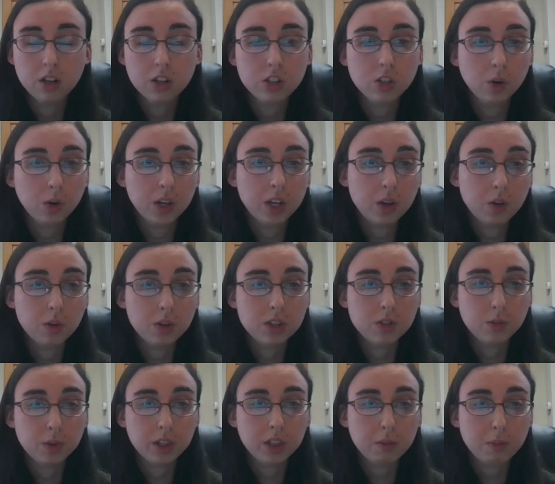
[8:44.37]
So he
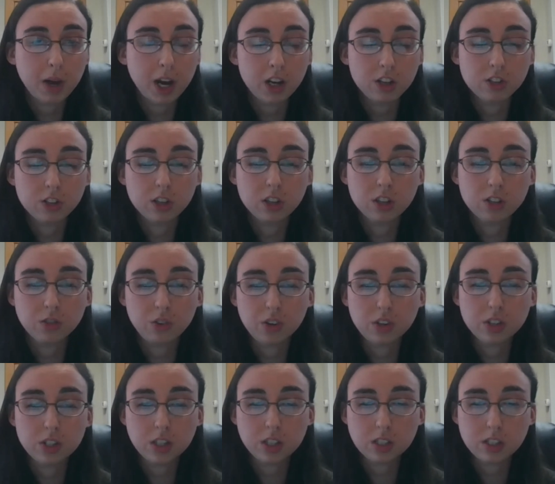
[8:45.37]
was with the Passionist
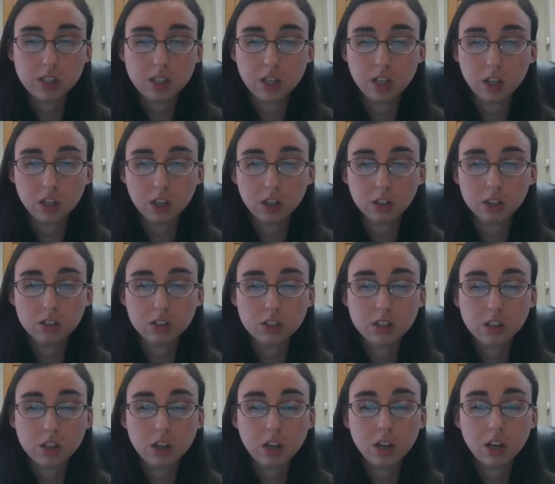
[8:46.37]
for 6
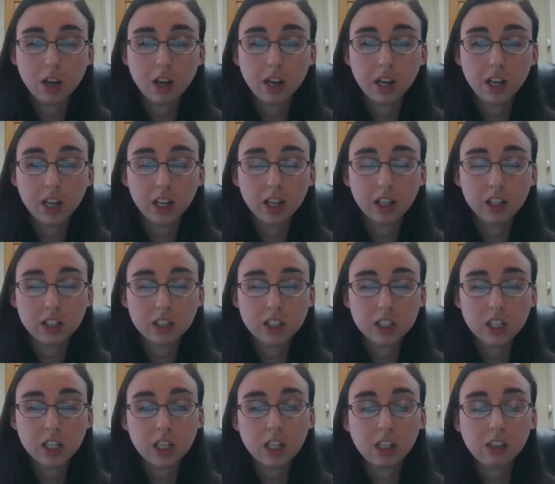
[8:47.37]
years, and
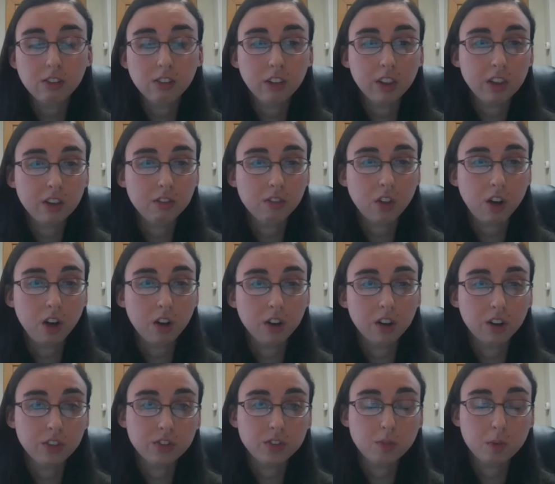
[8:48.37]
he didn't even live long
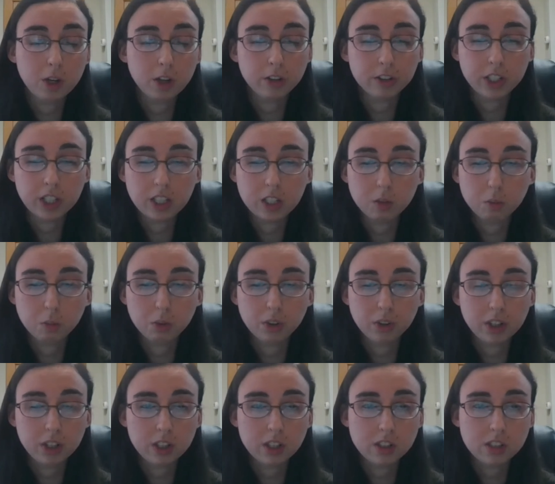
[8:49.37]
enough to be ordained a
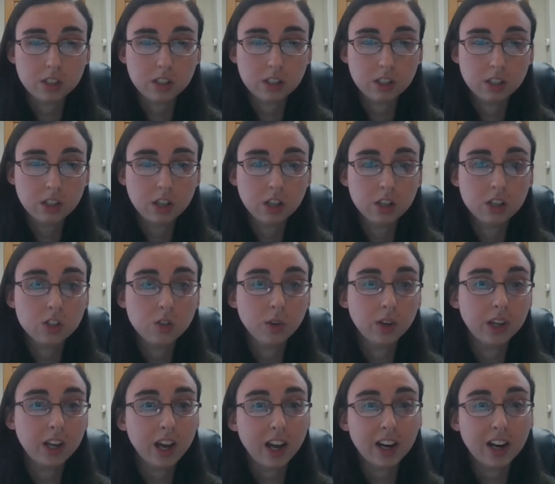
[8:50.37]
priest.
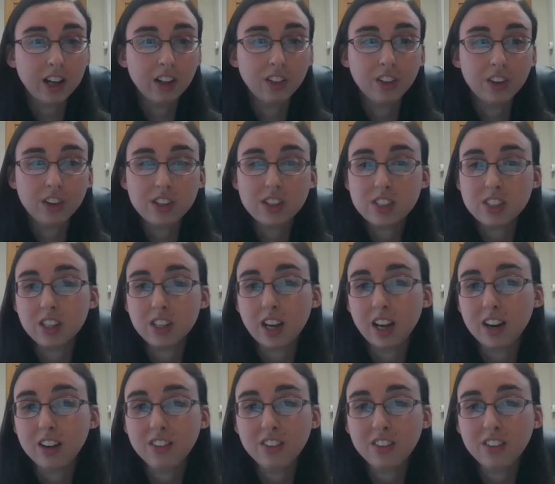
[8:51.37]
So again, it looks